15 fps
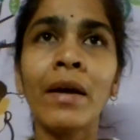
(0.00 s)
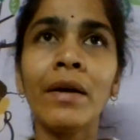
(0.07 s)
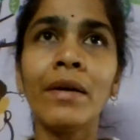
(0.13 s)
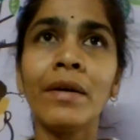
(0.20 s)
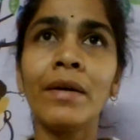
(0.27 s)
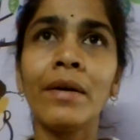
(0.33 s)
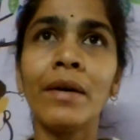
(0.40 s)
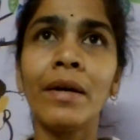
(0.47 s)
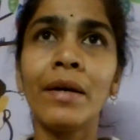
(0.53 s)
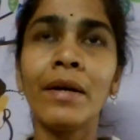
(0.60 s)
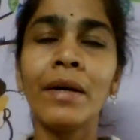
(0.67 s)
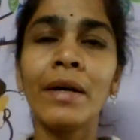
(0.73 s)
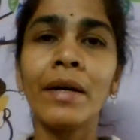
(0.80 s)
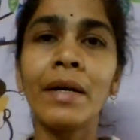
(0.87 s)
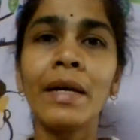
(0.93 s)

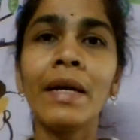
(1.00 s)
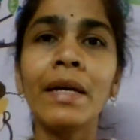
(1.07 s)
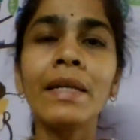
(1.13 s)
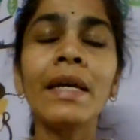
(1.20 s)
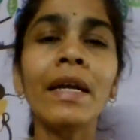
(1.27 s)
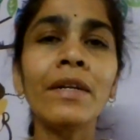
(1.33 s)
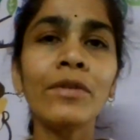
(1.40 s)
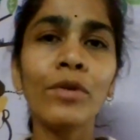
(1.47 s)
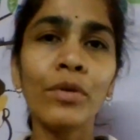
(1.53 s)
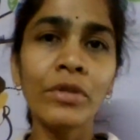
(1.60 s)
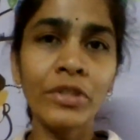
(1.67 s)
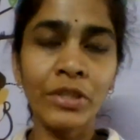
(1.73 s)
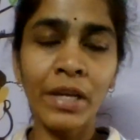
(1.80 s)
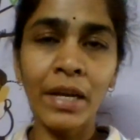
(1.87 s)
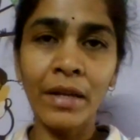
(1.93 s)
get
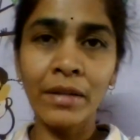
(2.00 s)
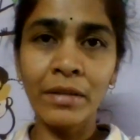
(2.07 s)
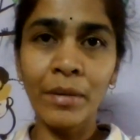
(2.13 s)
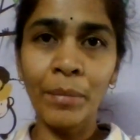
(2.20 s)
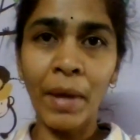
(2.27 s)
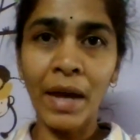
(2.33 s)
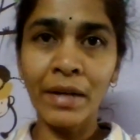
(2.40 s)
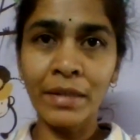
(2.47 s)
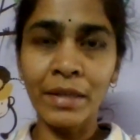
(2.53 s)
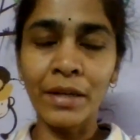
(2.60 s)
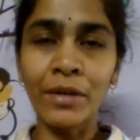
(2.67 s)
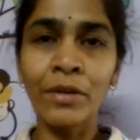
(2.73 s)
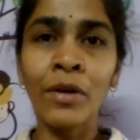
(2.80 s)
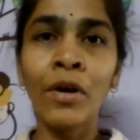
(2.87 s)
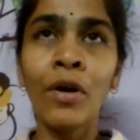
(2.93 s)
good share in the
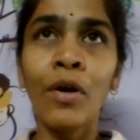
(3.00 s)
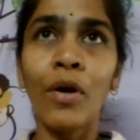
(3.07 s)
market,